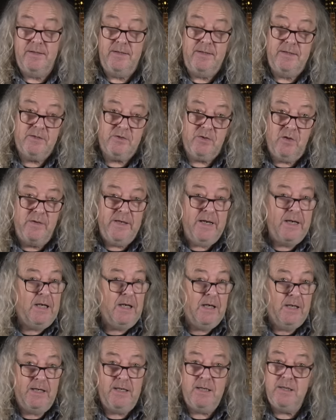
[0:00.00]

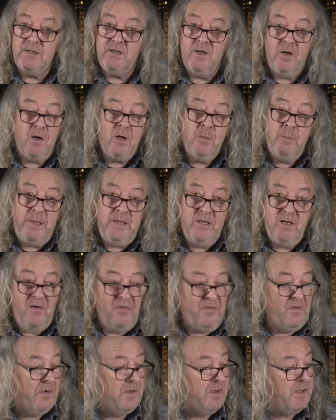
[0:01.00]
sonically, it's got to be
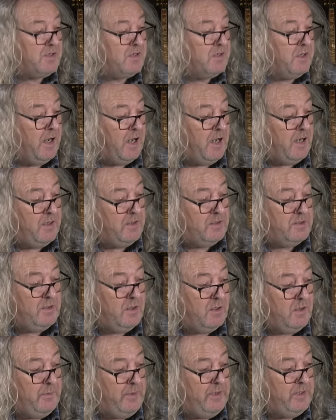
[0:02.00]
different, hasn't it? It's
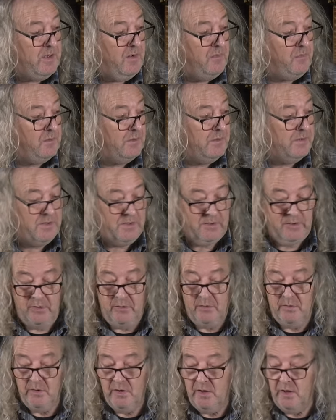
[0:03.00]
got to be different
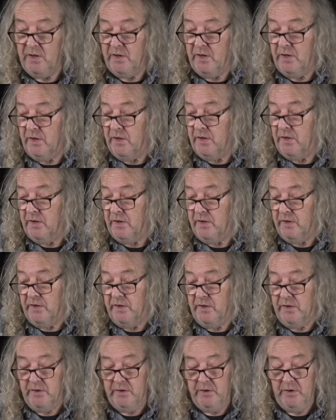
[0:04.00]
to
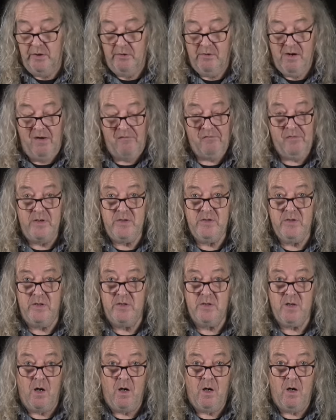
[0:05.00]
your average
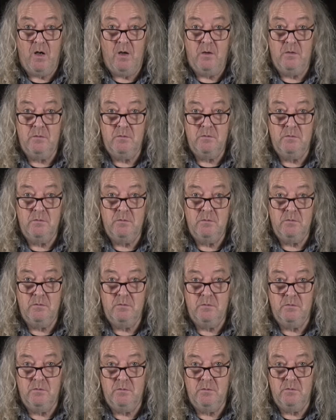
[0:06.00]
guitar,
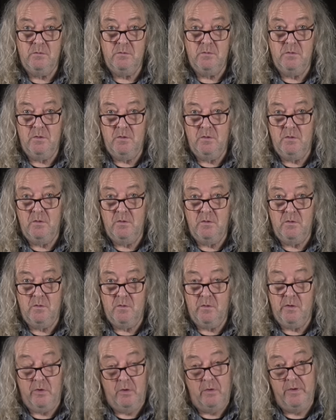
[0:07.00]

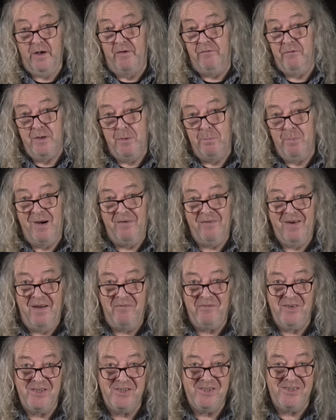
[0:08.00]
or even your above
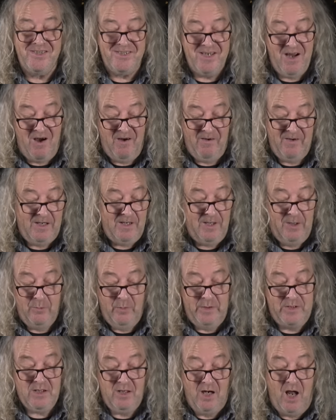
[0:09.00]
average guitar,
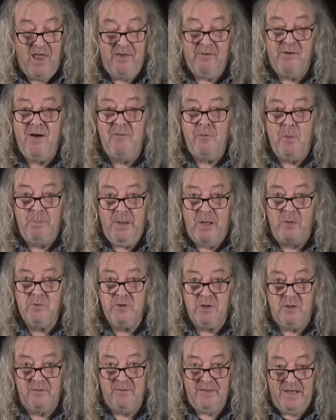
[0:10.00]
which will either have a
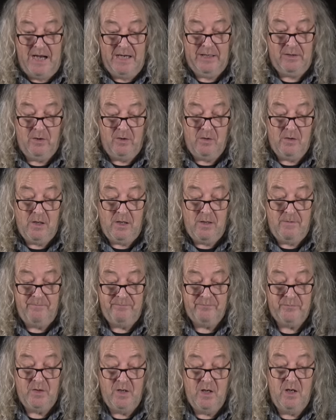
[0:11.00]
bolt-on neck or
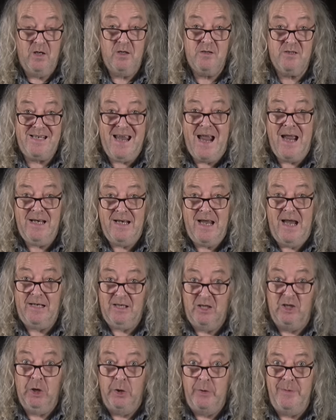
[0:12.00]
a set neck,
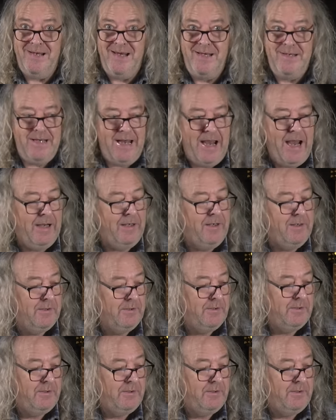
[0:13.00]
glued-in neck.